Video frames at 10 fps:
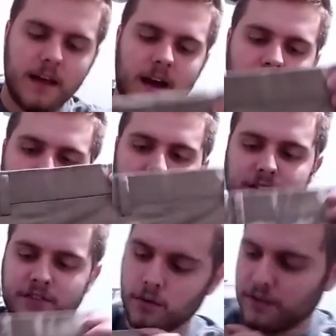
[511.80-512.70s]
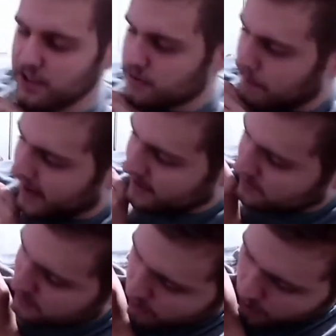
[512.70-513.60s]
But so these
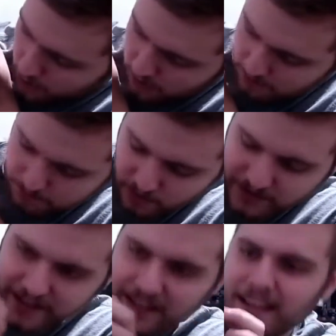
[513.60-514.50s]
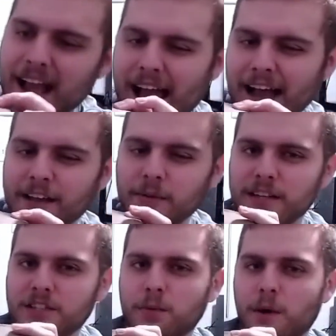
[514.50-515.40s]
pants are pretty
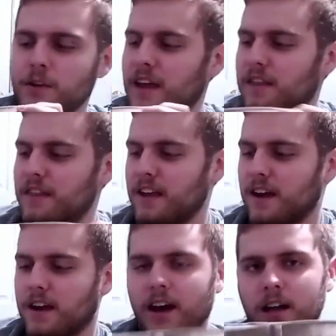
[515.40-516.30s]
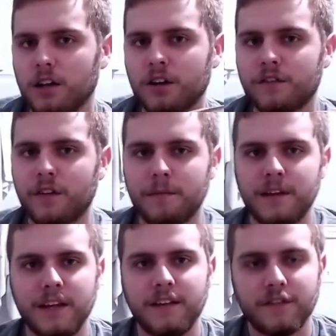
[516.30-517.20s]
accurate to what you get the color from
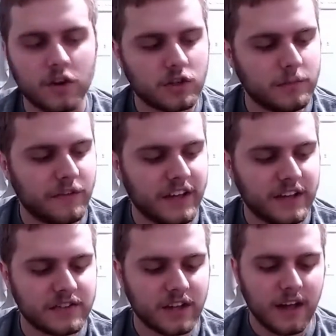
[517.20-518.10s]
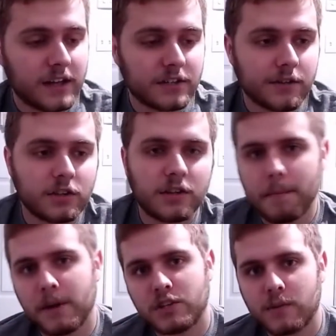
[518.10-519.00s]
the first movie is. I just looked up
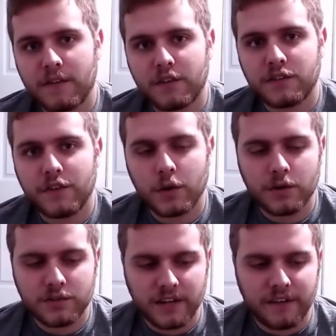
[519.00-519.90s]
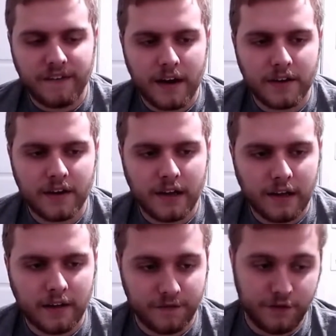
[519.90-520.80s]
a bunch of reference photos and found a
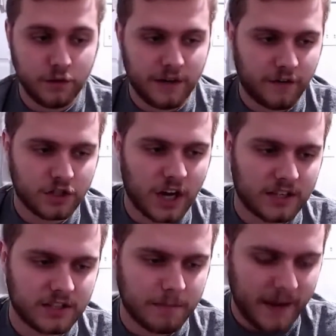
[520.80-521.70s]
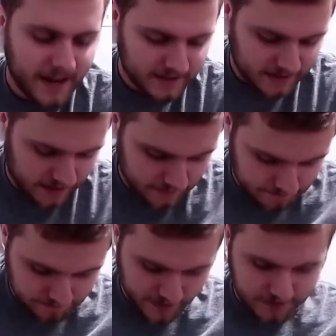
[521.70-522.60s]
few different shots of the pants, and
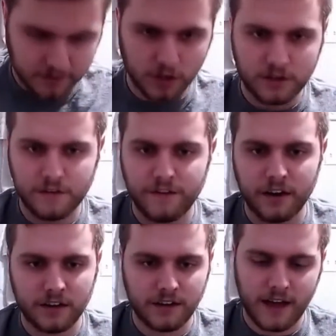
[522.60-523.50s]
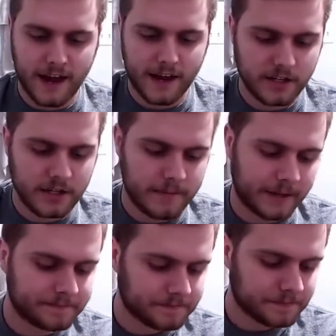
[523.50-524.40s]
these looked fairly accurate to
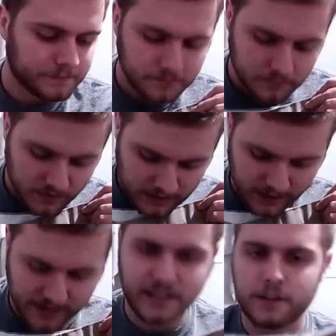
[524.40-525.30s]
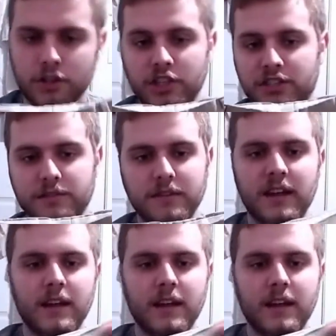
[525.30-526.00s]
me. Like I said, they're just